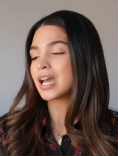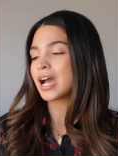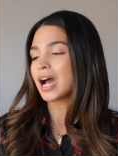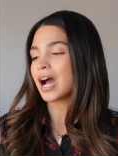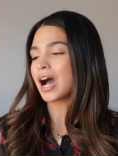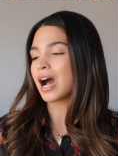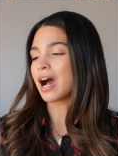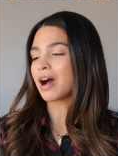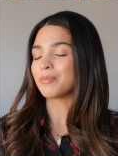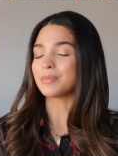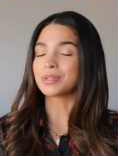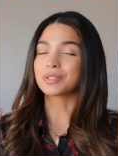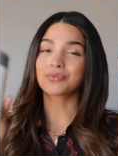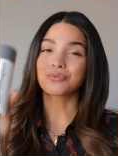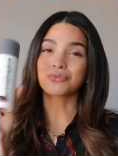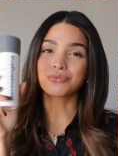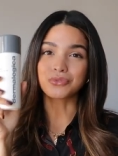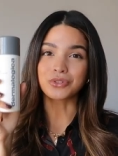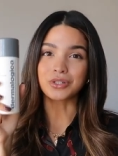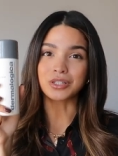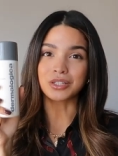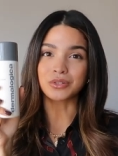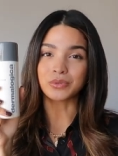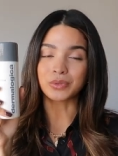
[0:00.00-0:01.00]
Um, it's
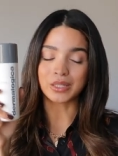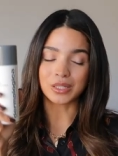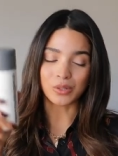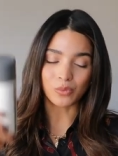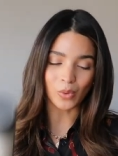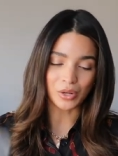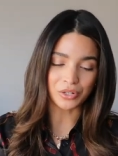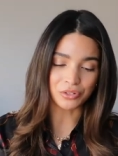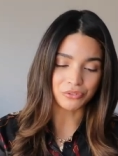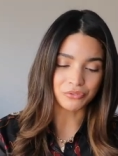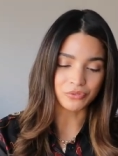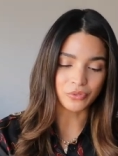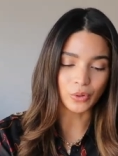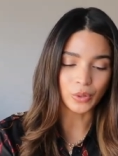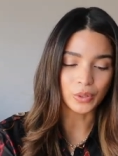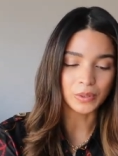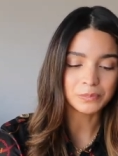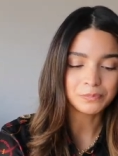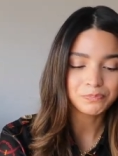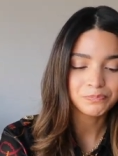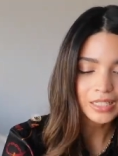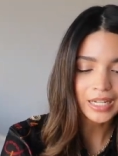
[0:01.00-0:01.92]
really, really wonderful.